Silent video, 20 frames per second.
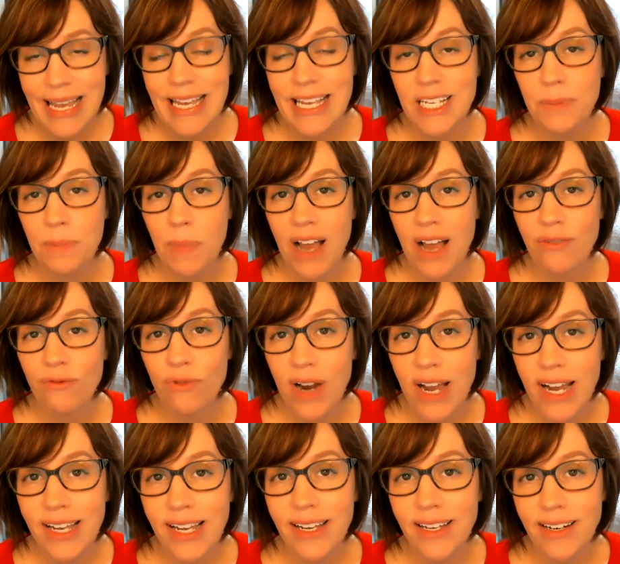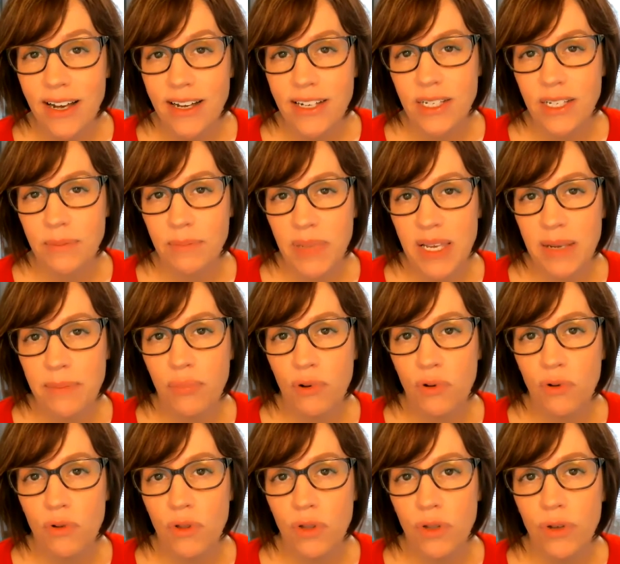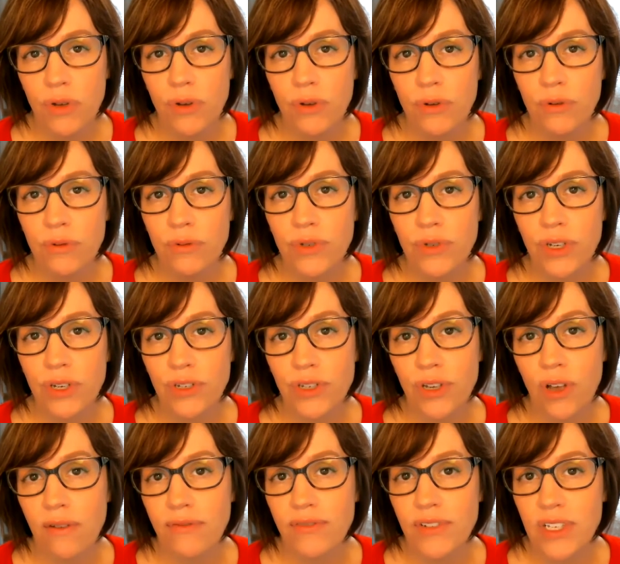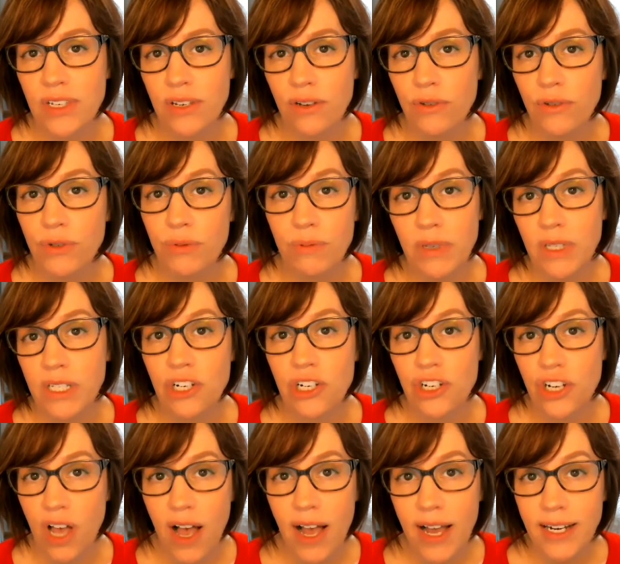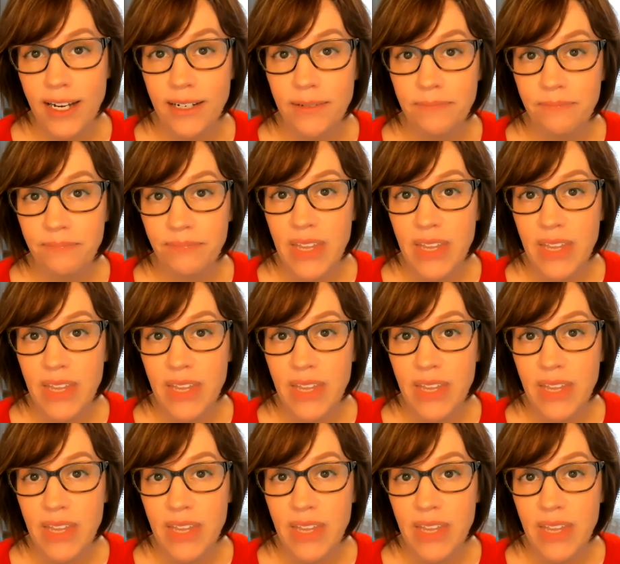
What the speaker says: is by recognizing people whose soft skills really shine.